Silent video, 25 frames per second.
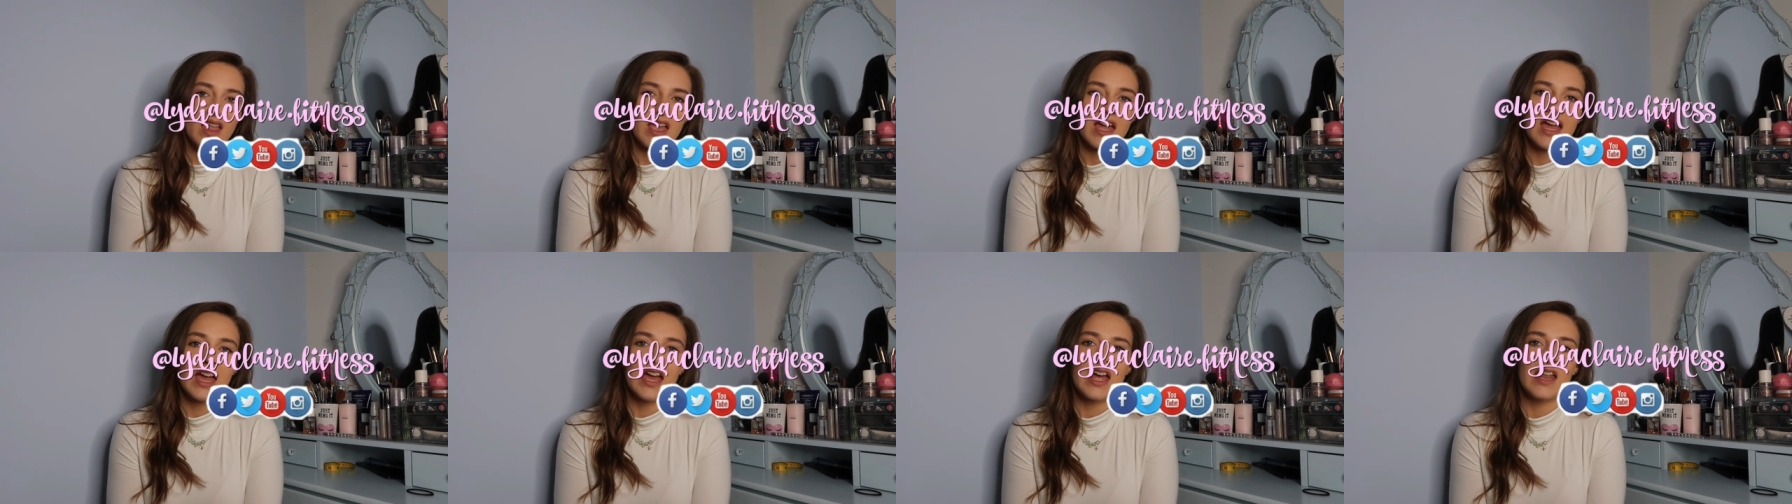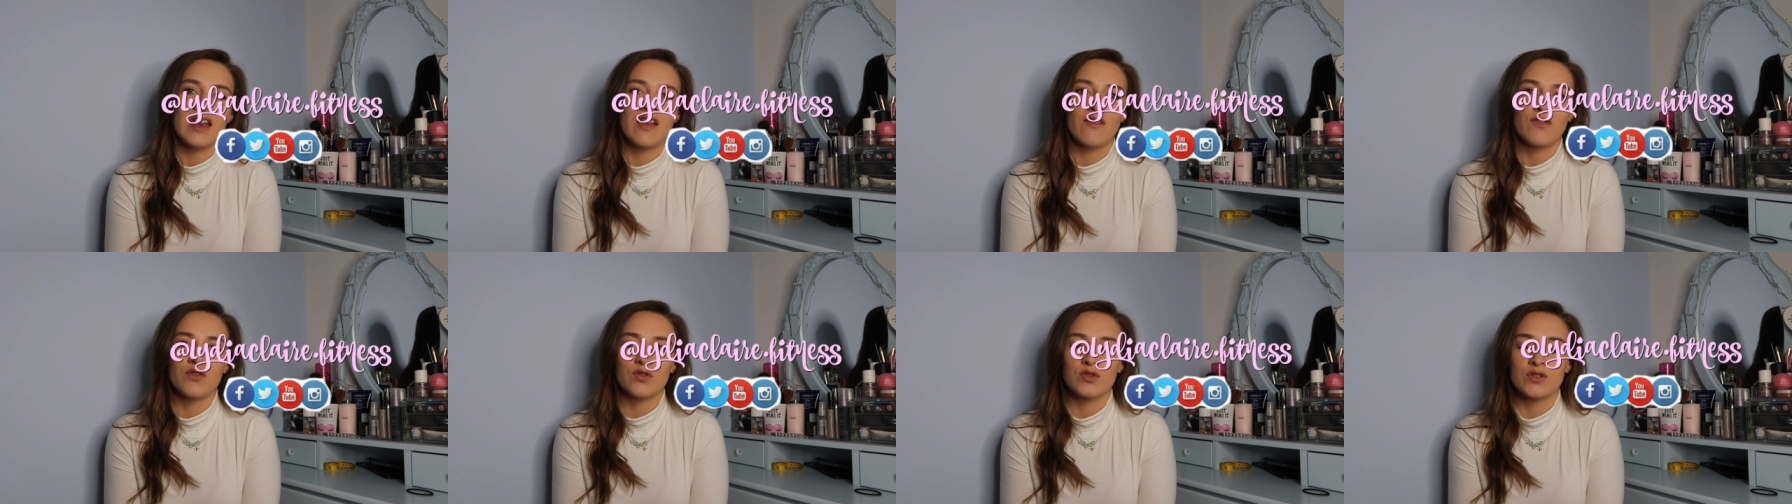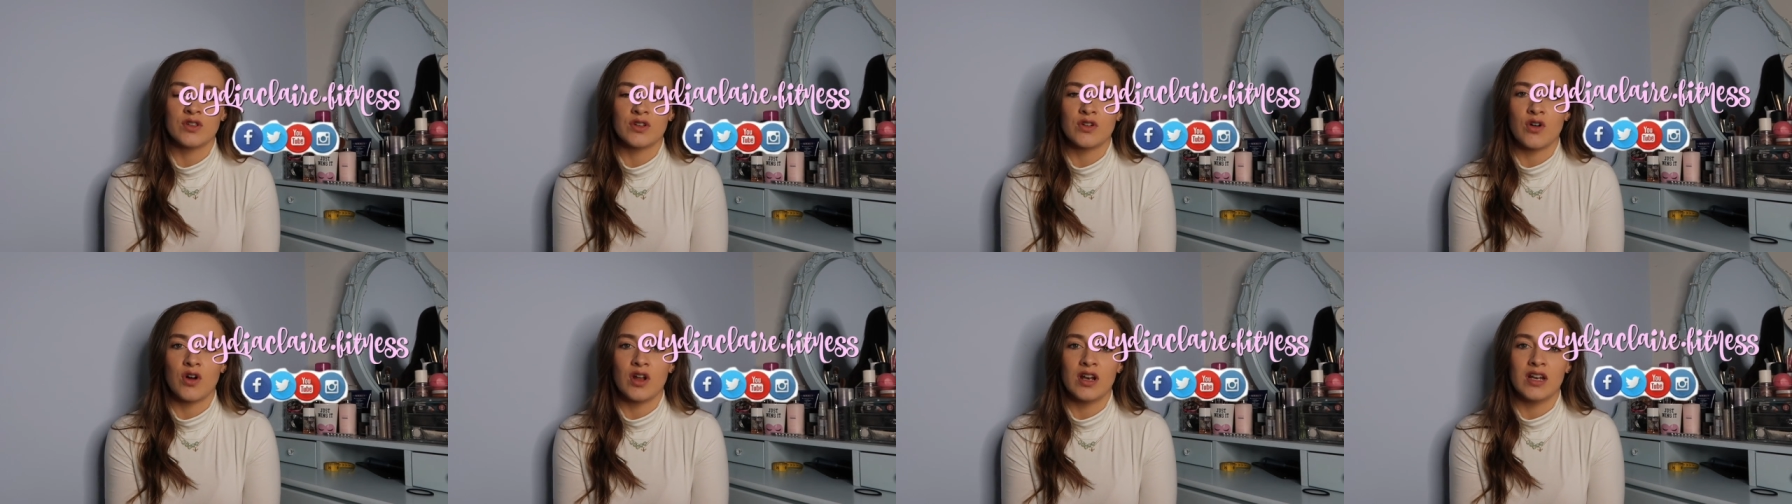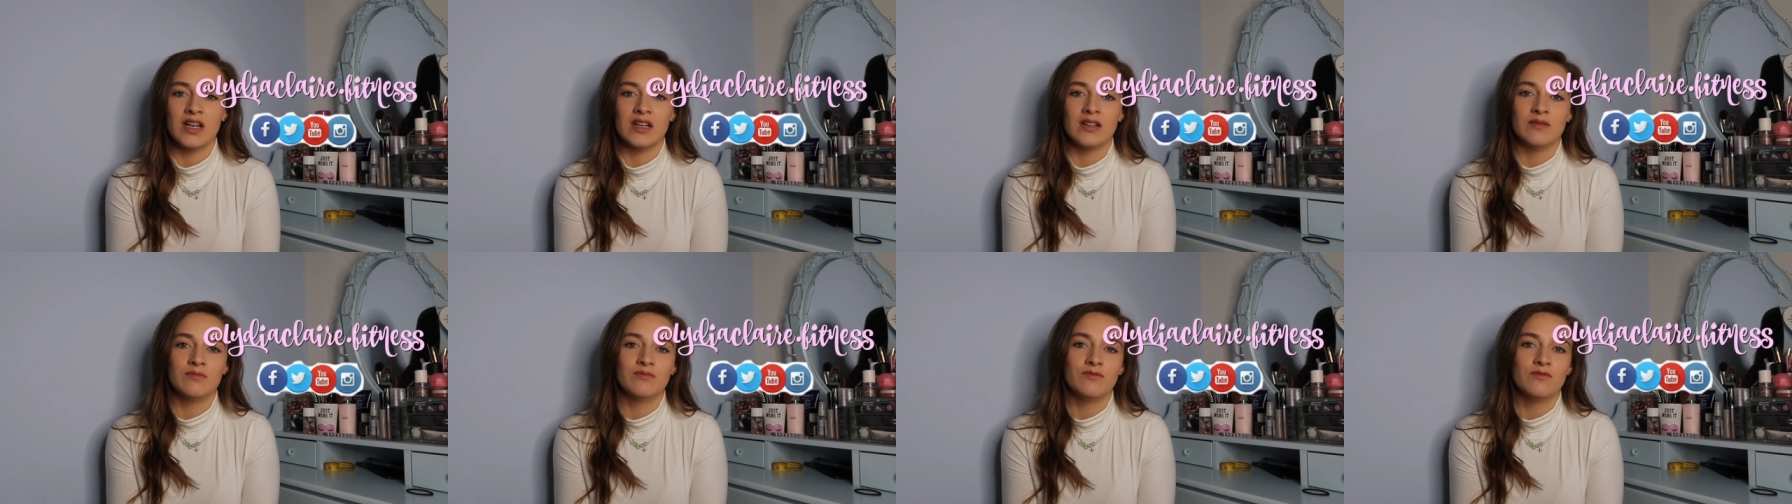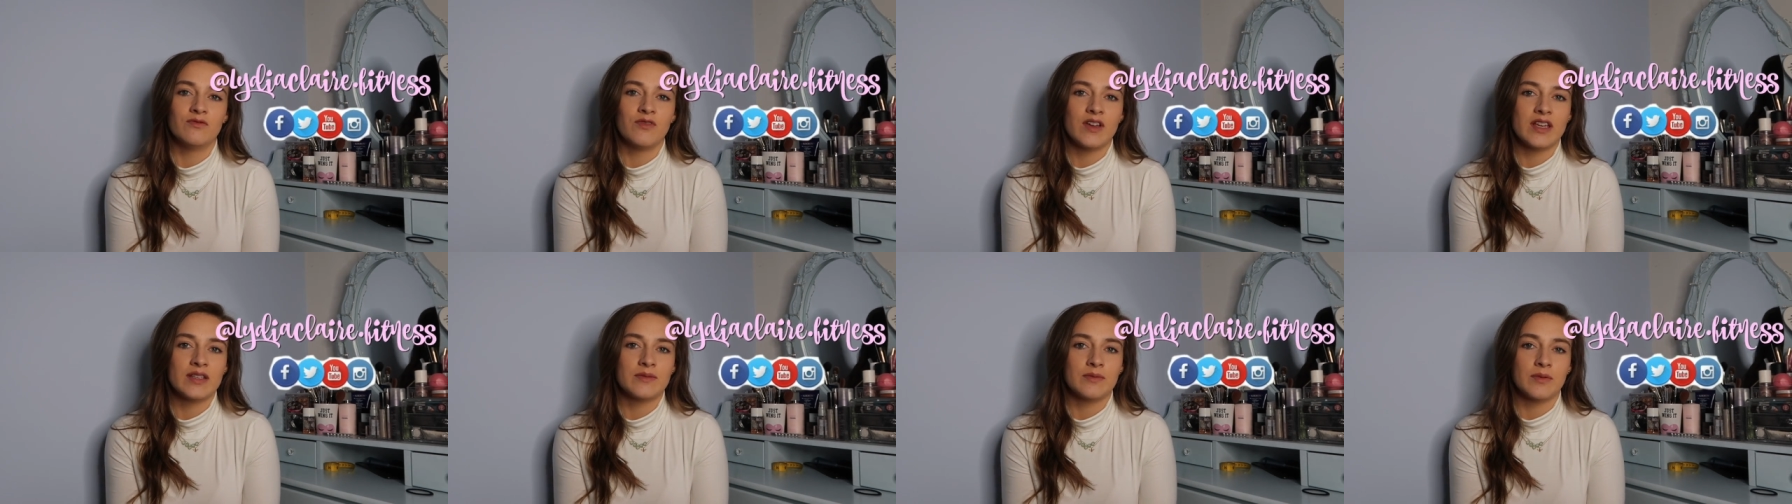and I've also got a
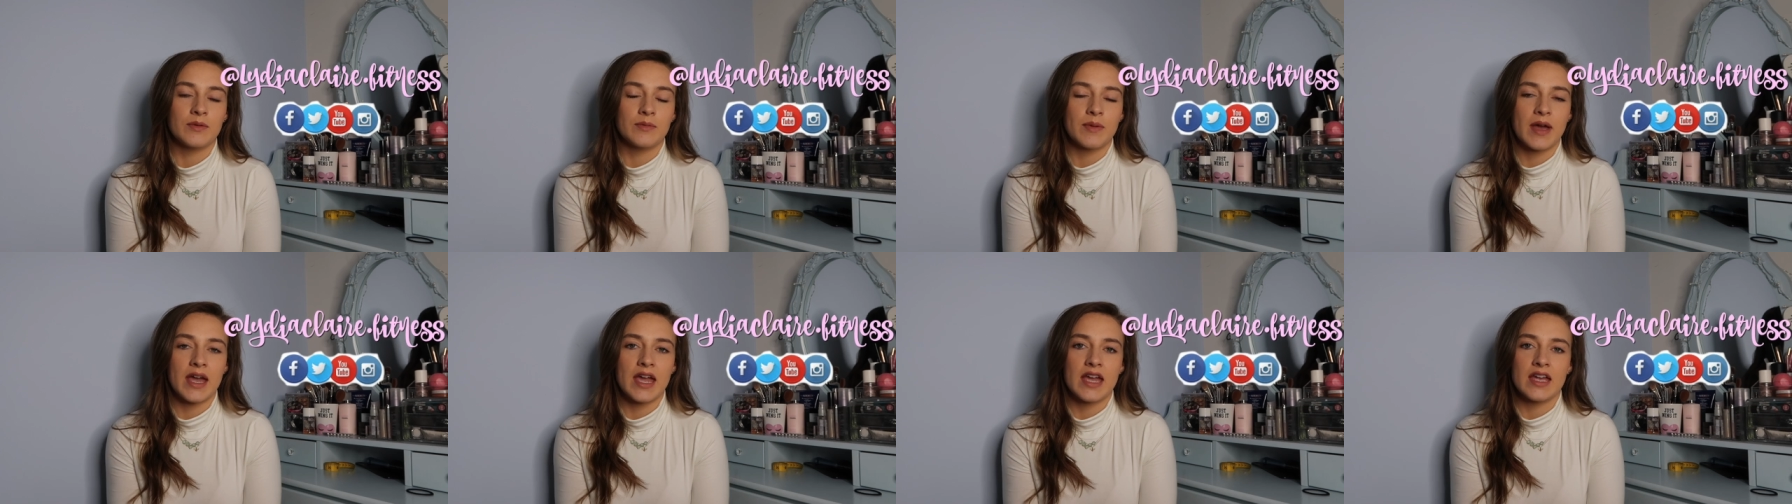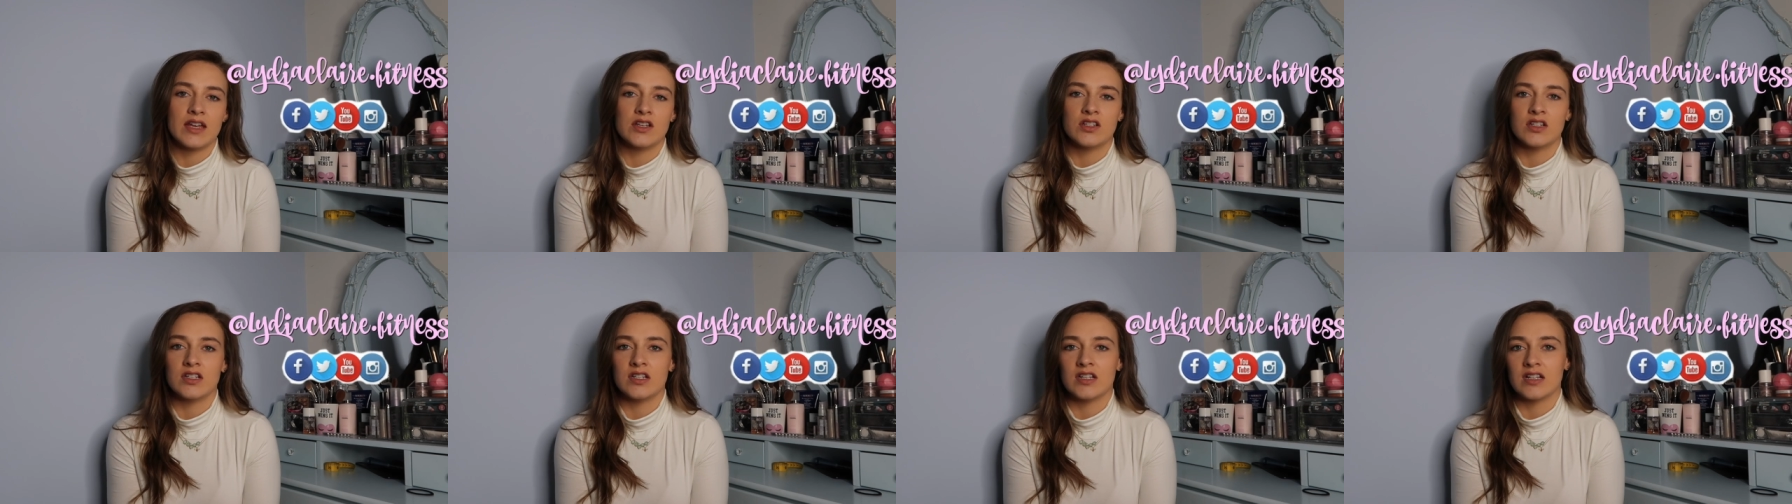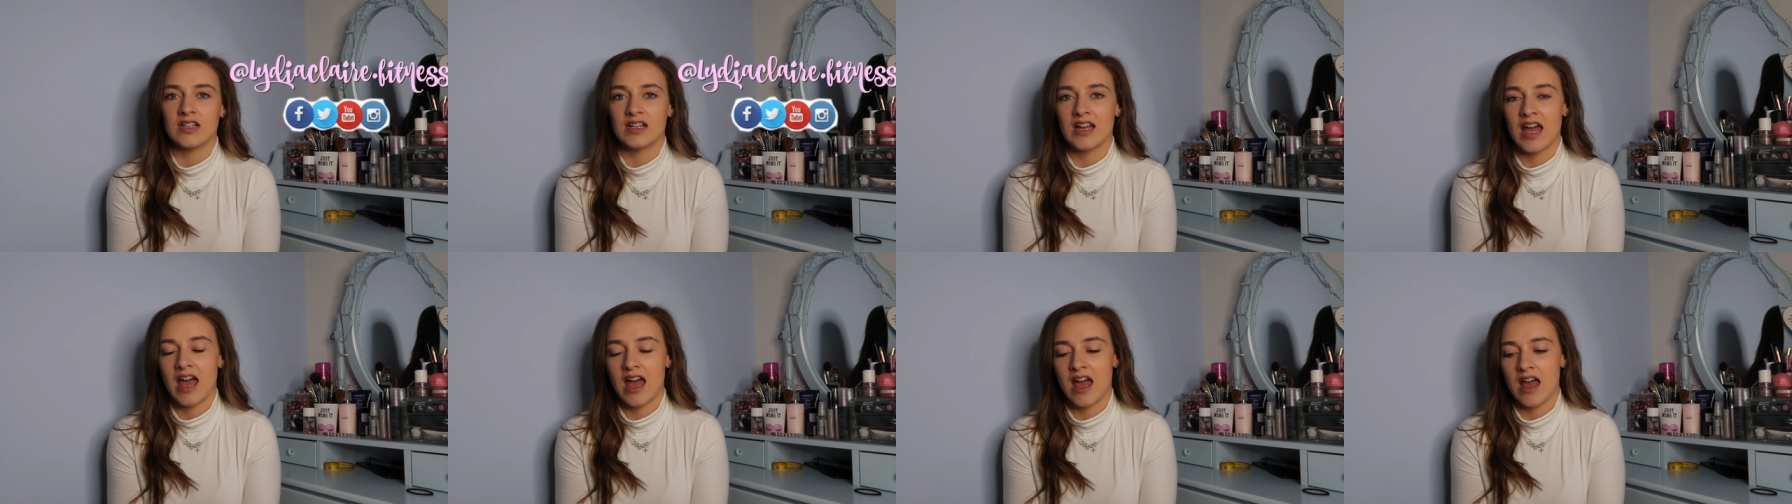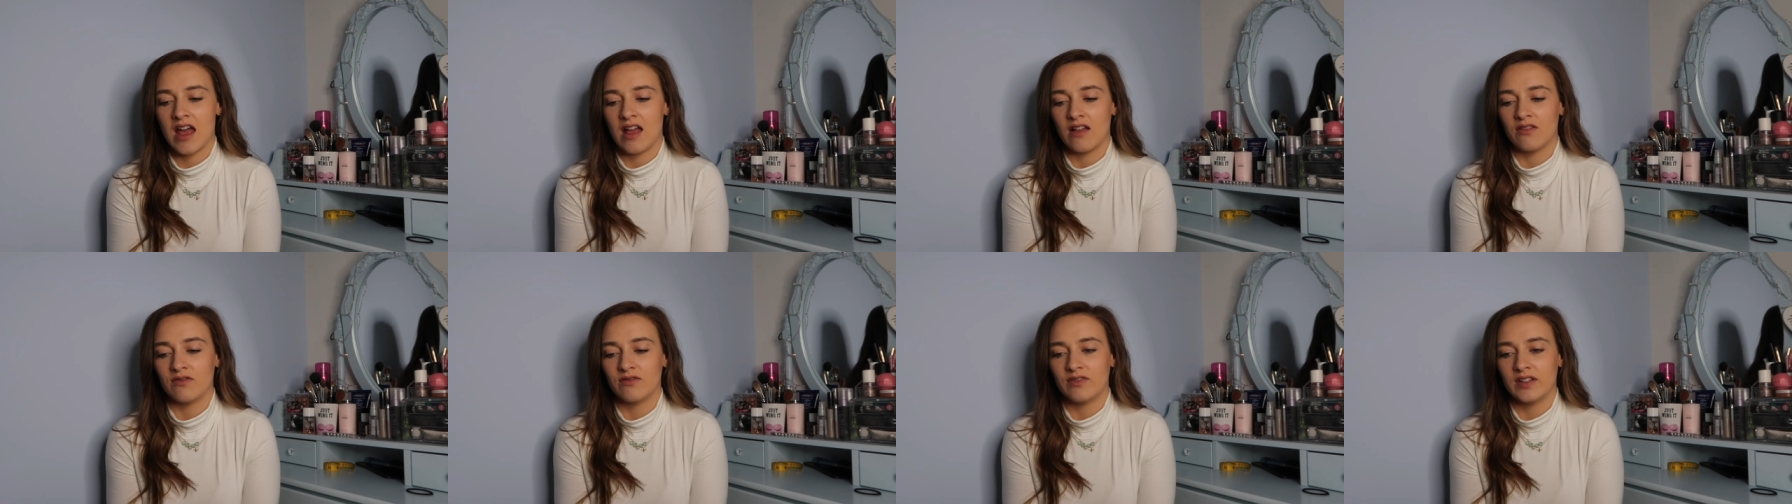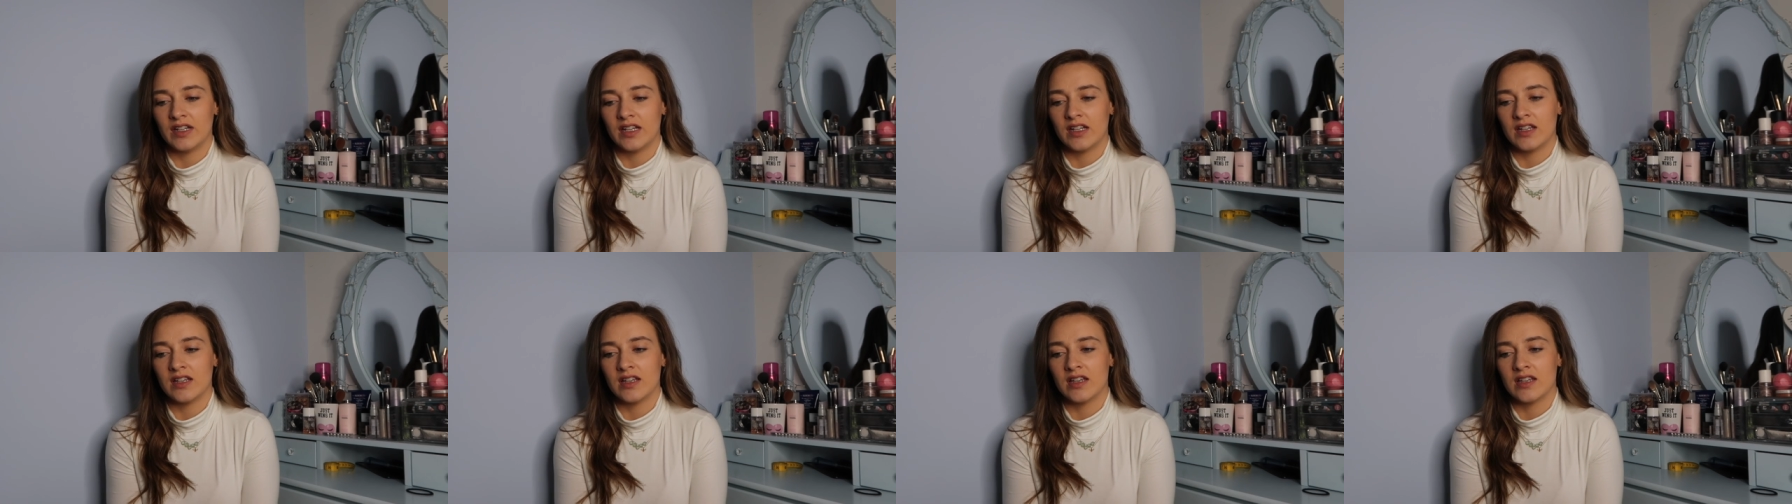Facebook page, Lydia Claire
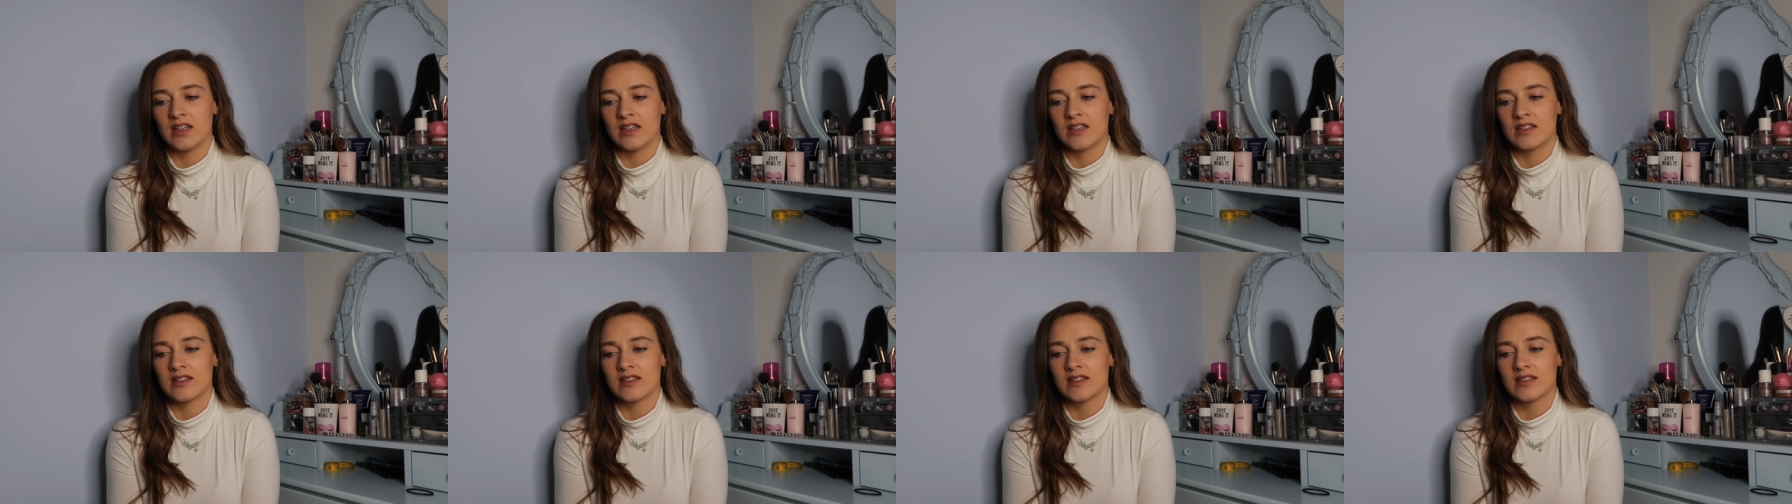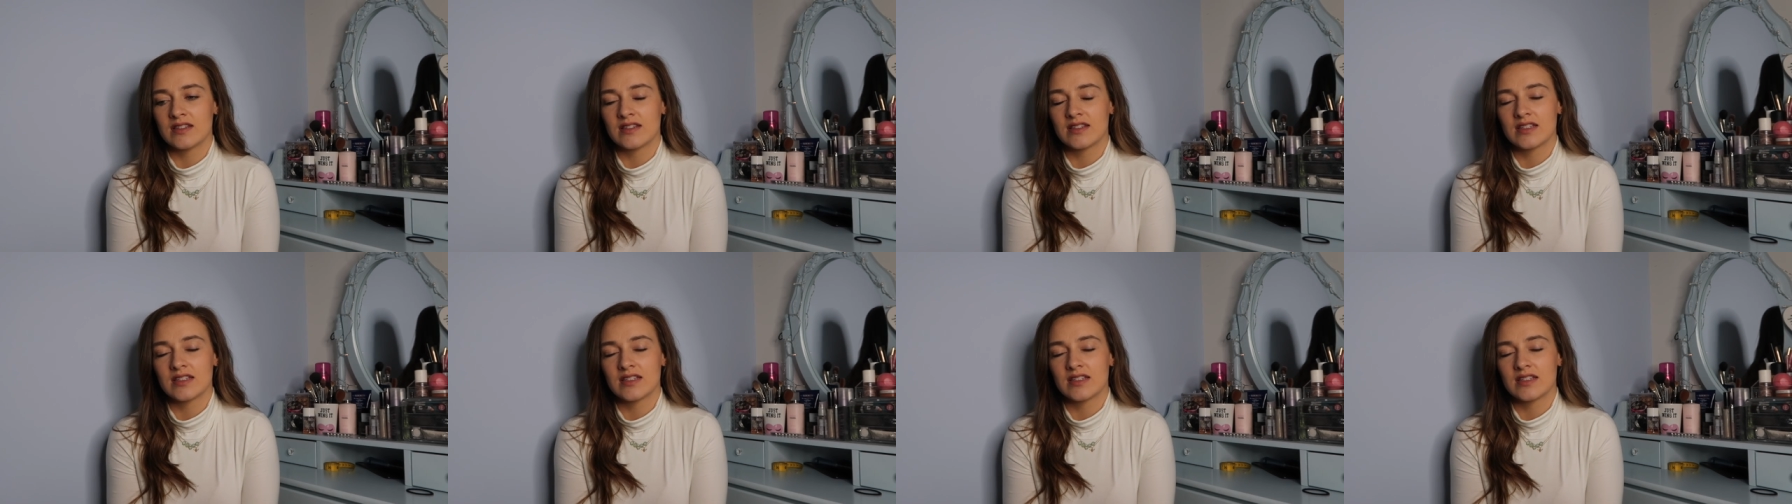Fitness.